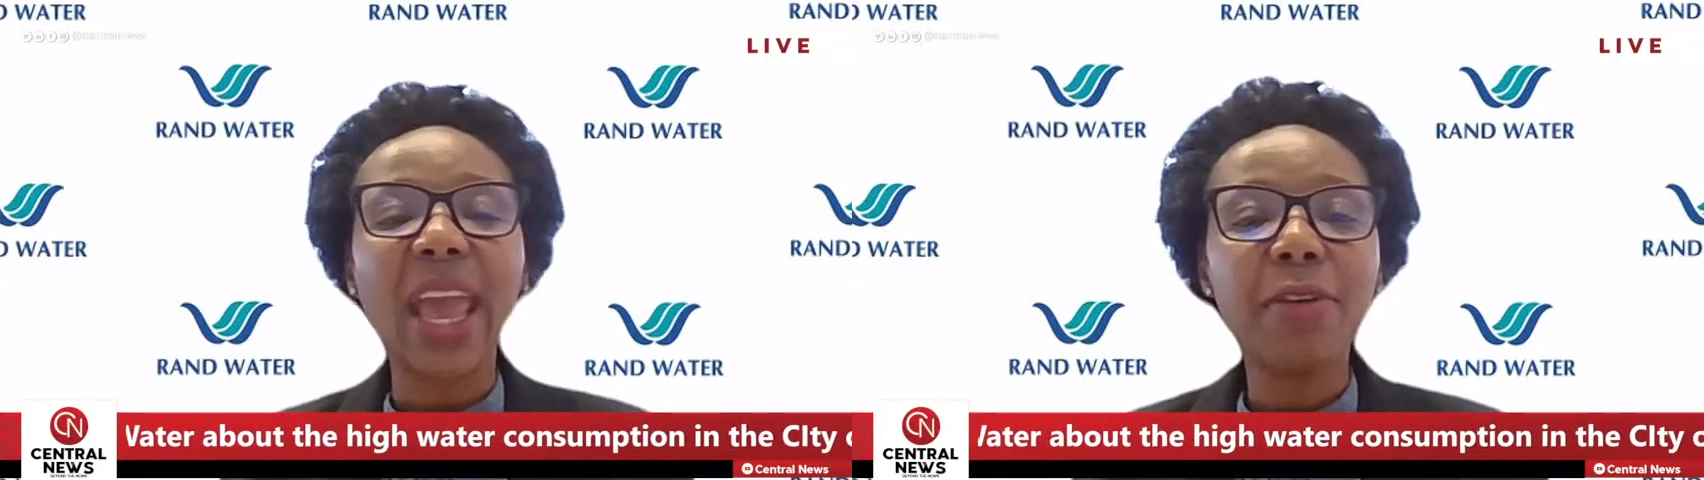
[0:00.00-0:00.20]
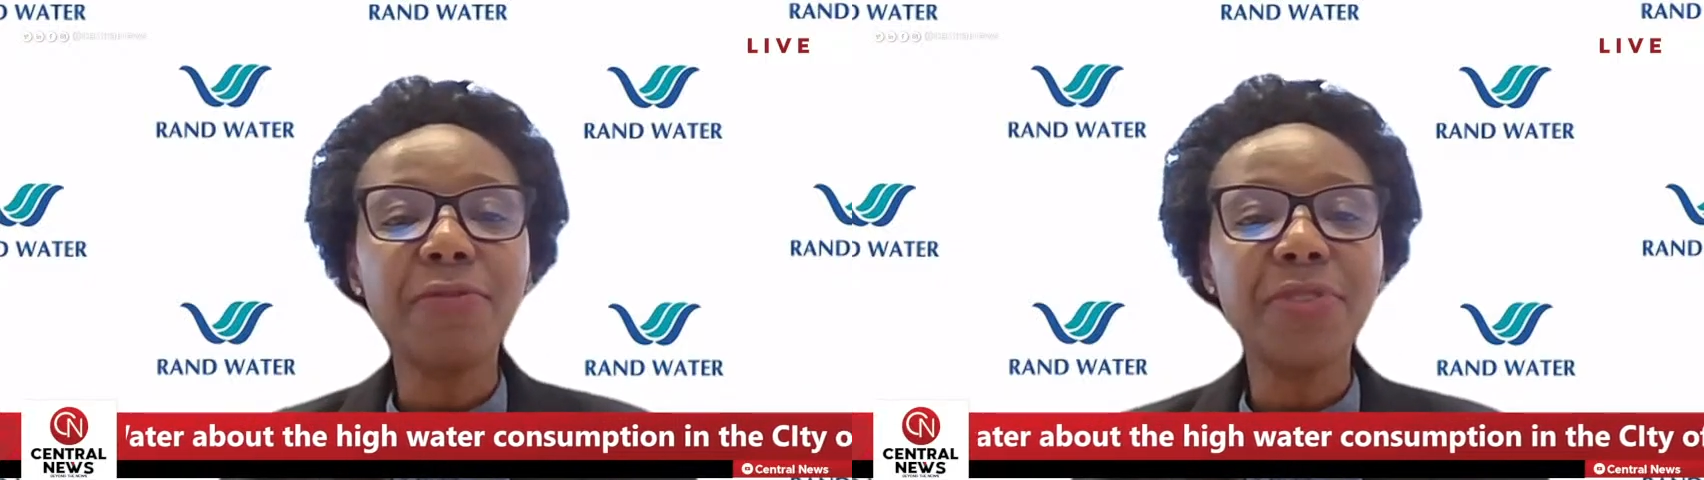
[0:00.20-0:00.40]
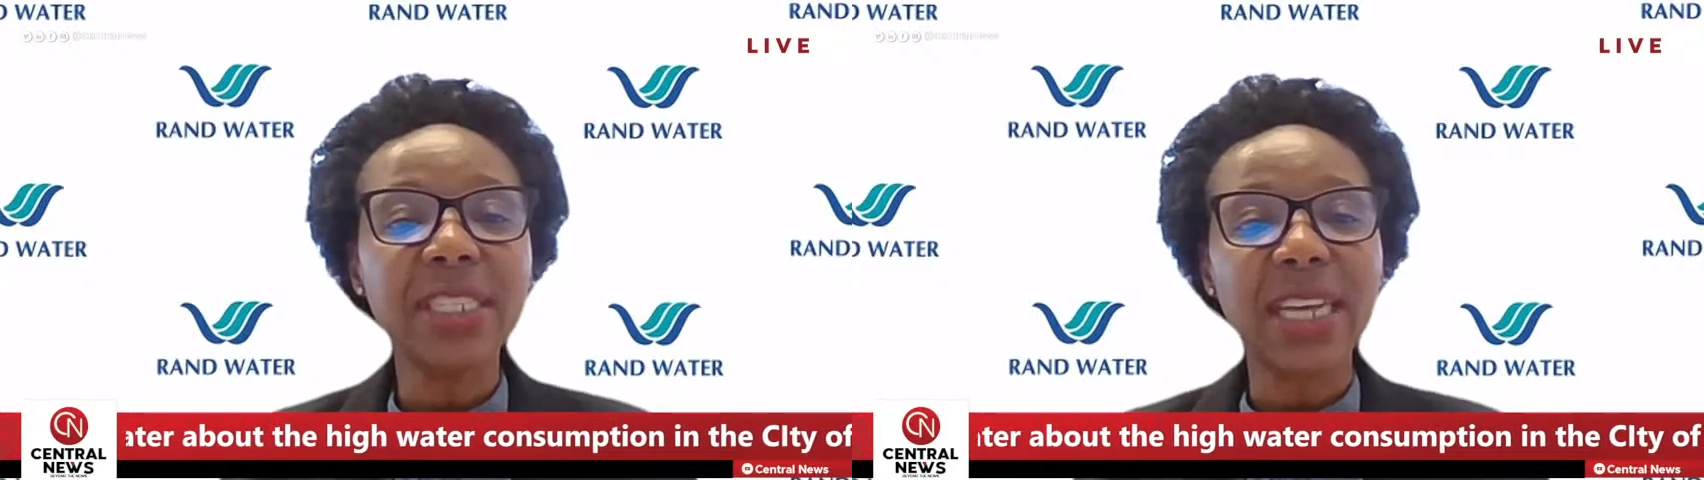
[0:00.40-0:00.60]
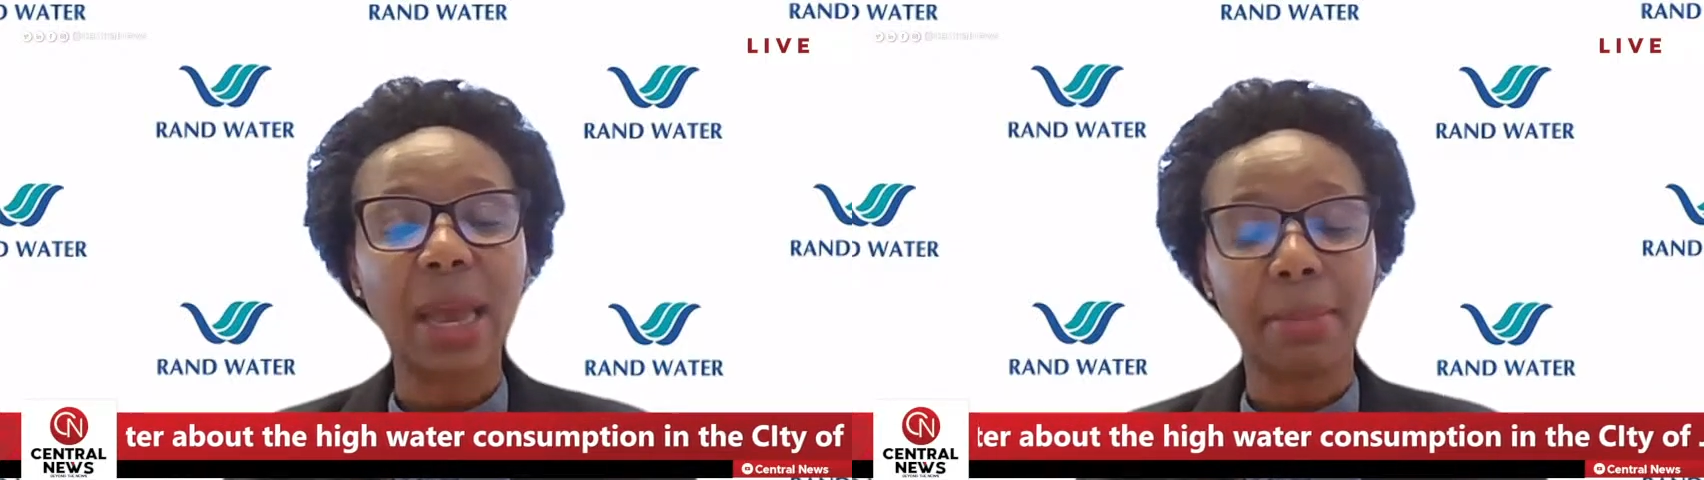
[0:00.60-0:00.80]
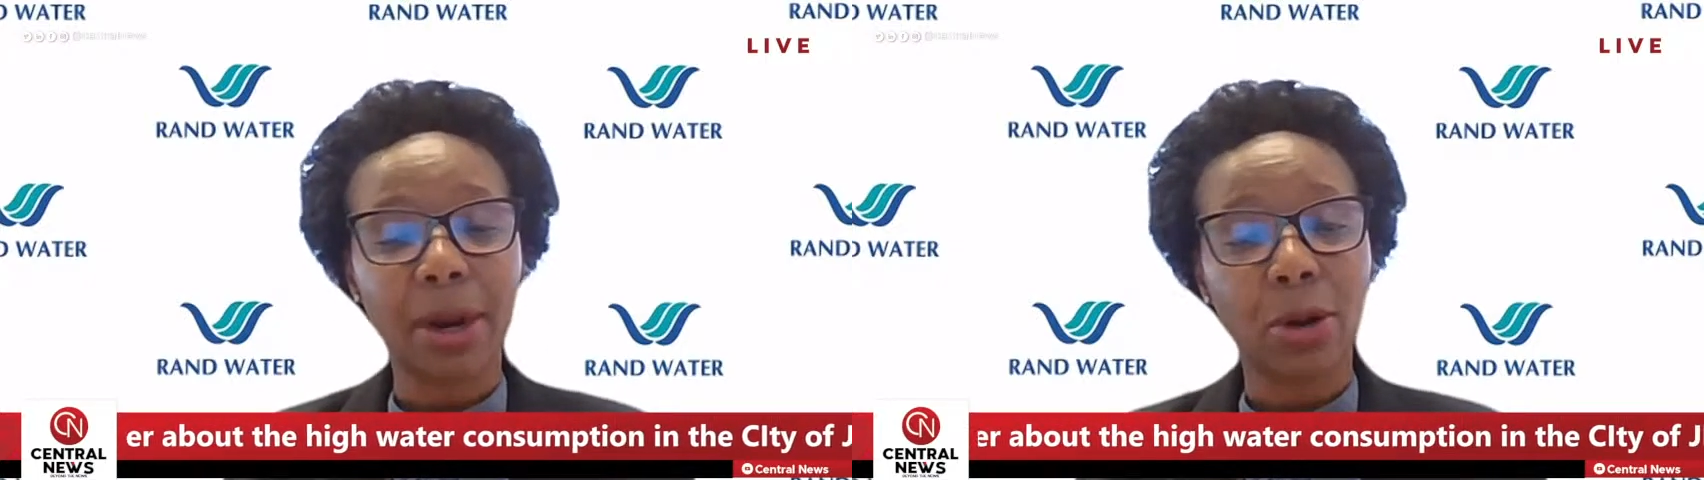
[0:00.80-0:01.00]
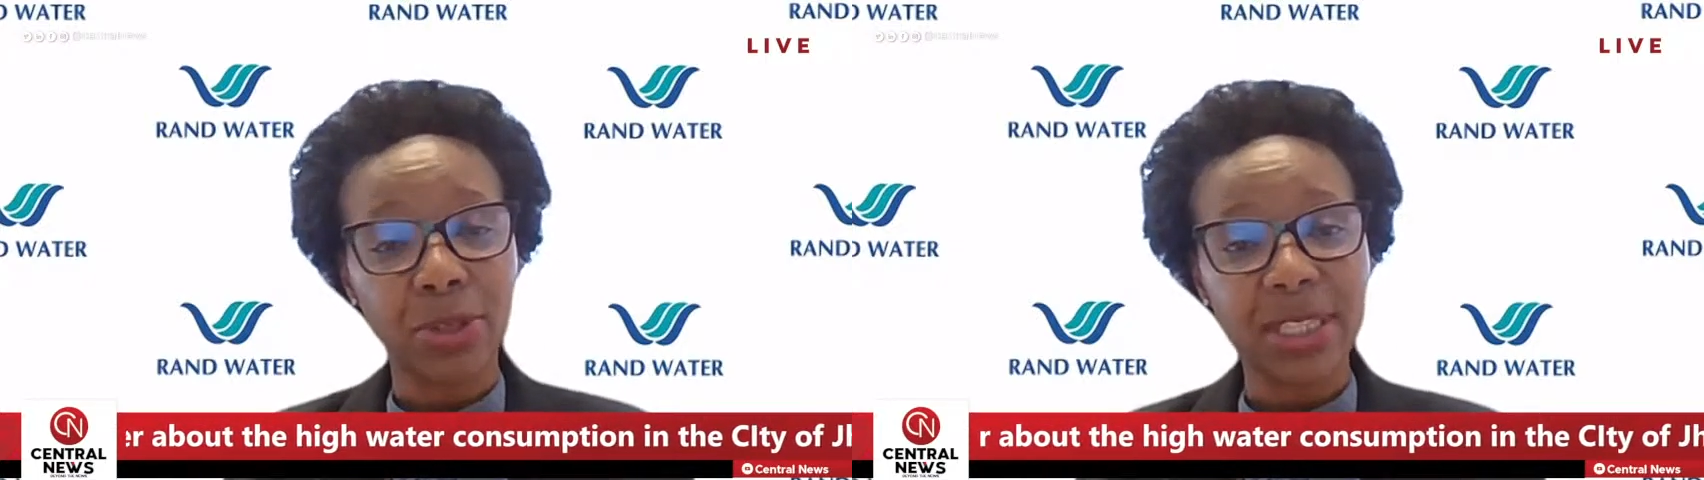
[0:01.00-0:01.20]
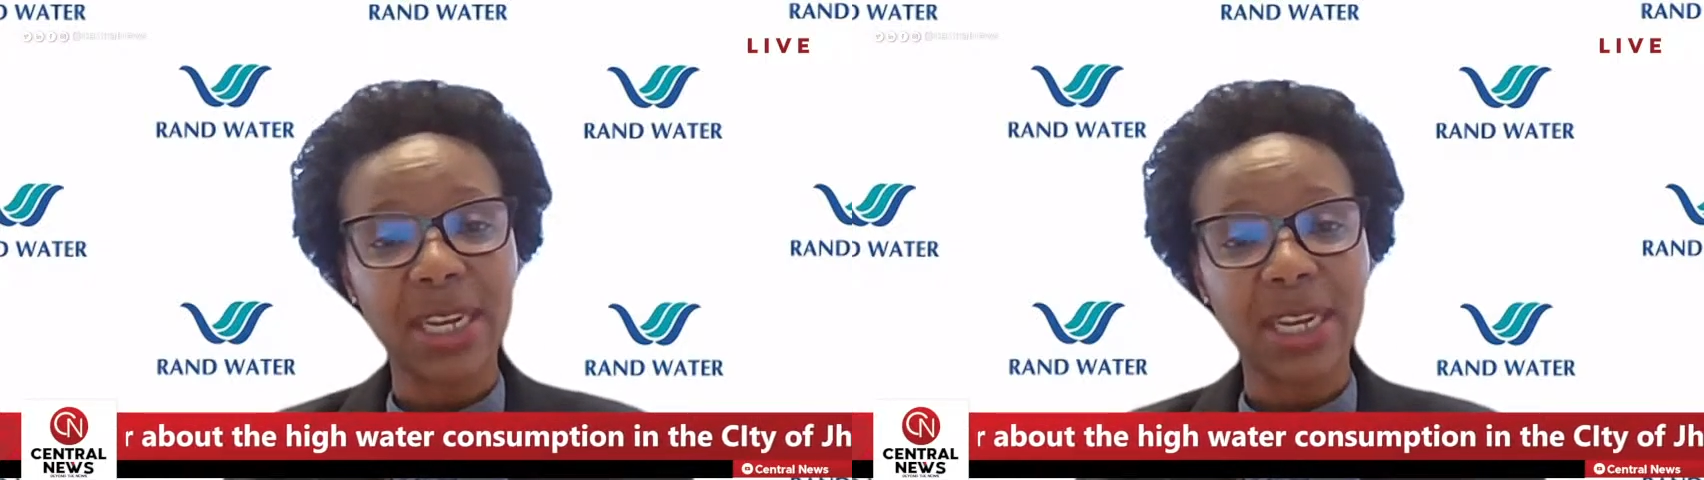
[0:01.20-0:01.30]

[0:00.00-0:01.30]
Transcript: Every time around this